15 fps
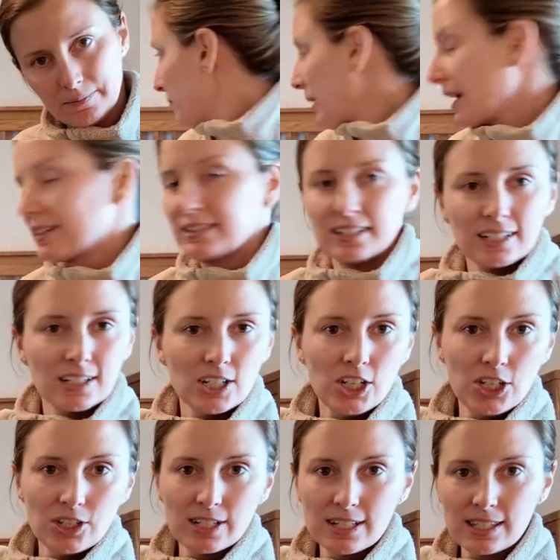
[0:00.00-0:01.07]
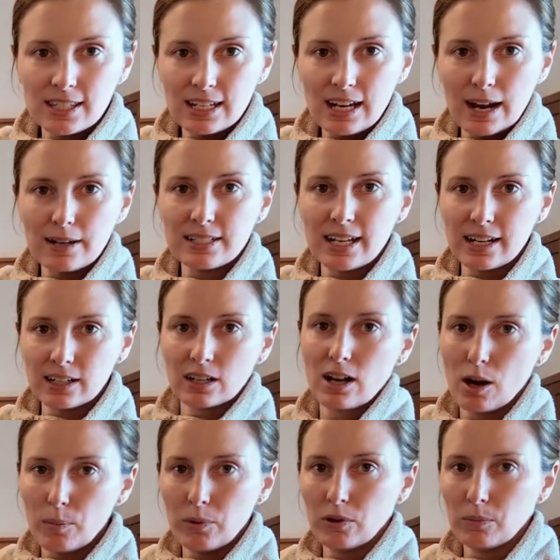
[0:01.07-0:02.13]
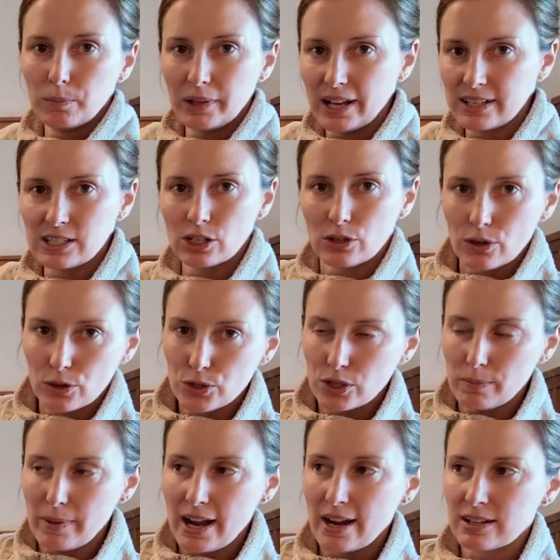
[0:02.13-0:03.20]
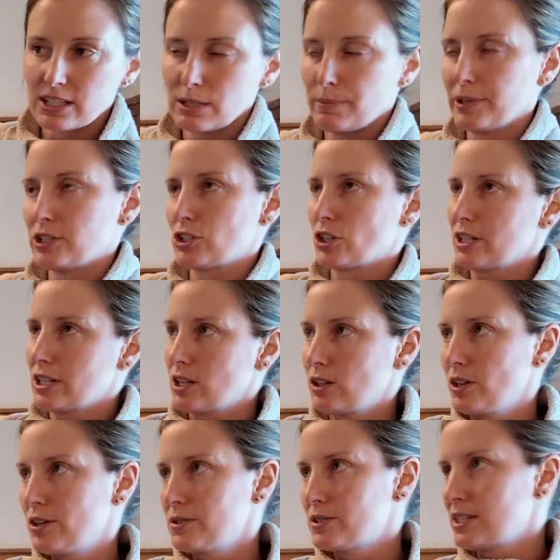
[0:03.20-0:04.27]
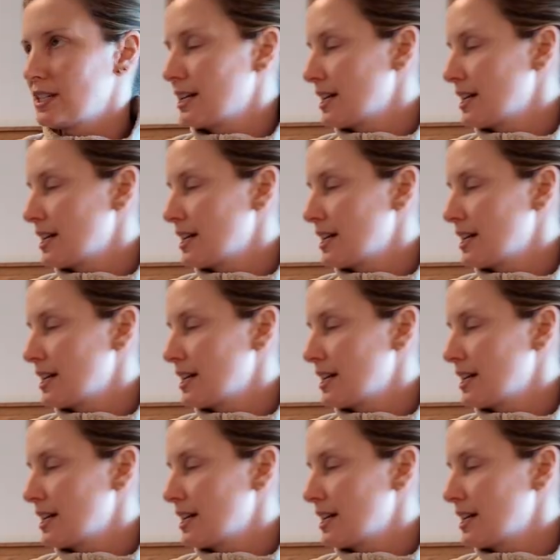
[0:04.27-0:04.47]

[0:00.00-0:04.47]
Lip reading: Back there, you can see I take a couple plastic grocery bags to put dirty clothes